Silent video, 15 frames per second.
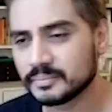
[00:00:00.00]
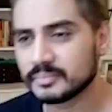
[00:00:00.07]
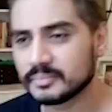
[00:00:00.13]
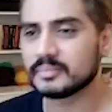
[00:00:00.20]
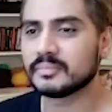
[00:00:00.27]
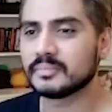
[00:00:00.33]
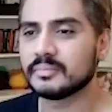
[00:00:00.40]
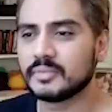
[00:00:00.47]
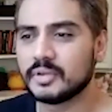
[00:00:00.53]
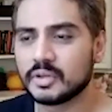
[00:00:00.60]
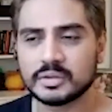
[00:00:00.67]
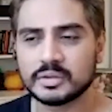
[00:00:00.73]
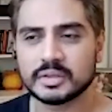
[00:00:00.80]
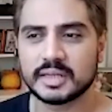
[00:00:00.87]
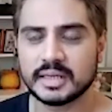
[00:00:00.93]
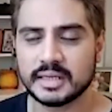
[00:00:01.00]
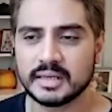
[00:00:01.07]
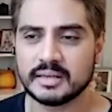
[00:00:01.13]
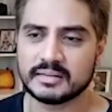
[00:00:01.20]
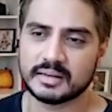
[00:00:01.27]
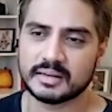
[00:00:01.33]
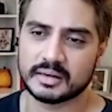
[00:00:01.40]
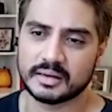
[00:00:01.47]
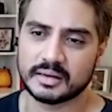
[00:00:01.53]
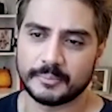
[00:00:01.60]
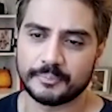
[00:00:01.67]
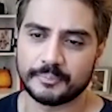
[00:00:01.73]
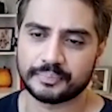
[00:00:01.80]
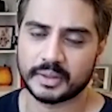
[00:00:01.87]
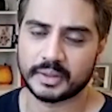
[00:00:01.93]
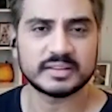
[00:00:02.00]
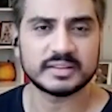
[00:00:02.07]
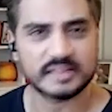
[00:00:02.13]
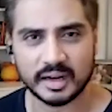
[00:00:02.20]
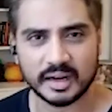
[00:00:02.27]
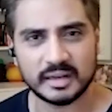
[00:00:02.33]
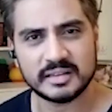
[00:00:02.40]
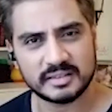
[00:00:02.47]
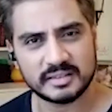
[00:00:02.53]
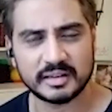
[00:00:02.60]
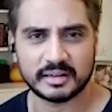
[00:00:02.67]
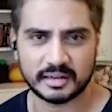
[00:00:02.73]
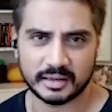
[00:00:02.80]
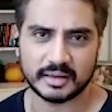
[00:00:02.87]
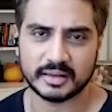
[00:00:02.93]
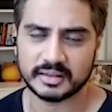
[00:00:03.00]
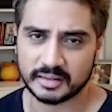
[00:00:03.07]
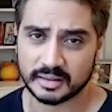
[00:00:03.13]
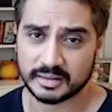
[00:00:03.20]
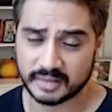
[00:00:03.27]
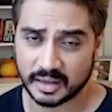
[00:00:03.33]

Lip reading: the thing is, the struggle is real here. It's